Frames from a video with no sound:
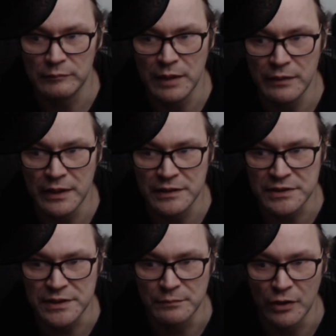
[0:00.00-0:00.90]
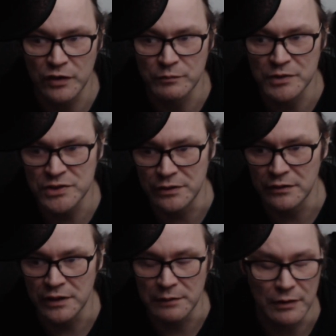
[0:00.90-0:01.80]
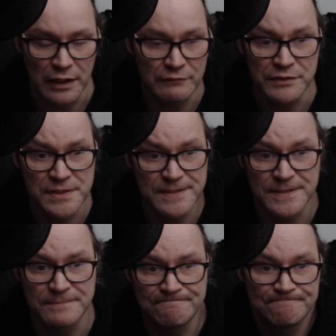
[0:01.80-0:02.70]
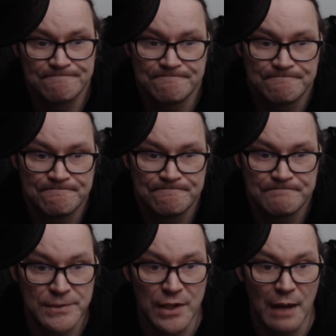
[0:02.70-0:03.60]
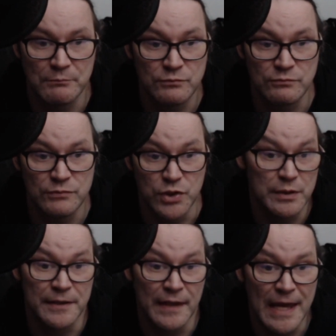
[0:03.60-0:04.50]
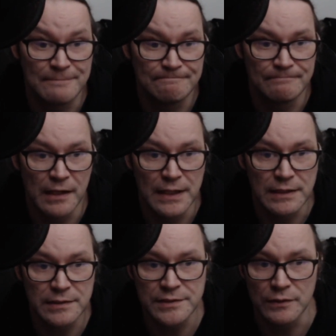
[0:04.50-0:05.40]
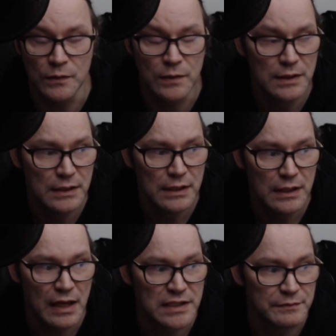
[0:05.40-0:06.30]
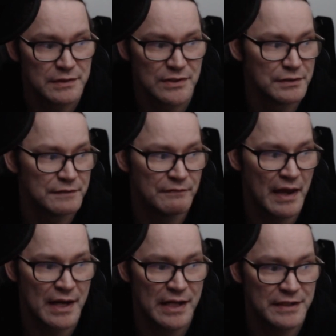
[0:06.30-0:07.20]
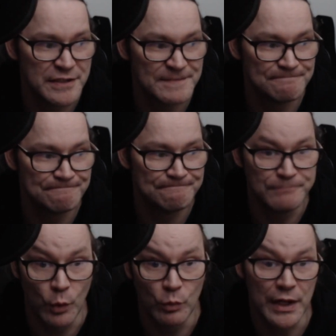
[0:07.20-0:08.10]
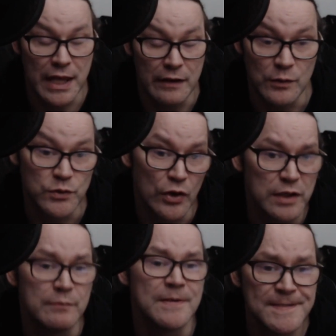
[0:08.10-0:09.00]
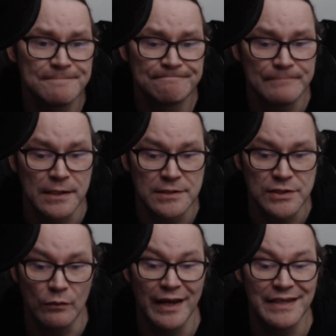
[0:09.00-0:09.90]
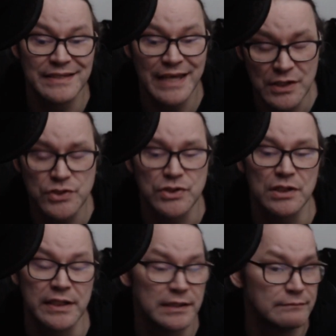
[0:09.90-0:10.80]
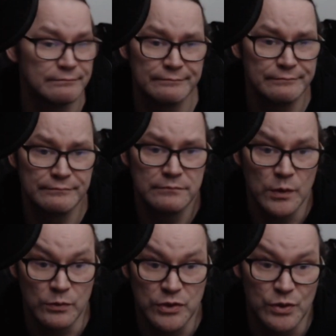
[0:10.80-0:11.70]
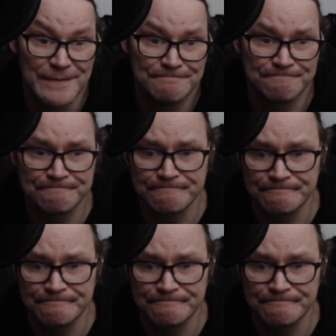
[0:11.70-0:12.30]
maybe it's just a mark of maturity, but I've just stop doing that. And so as a result of that, I just don't want to those arguments. And so I intentionally don't do it.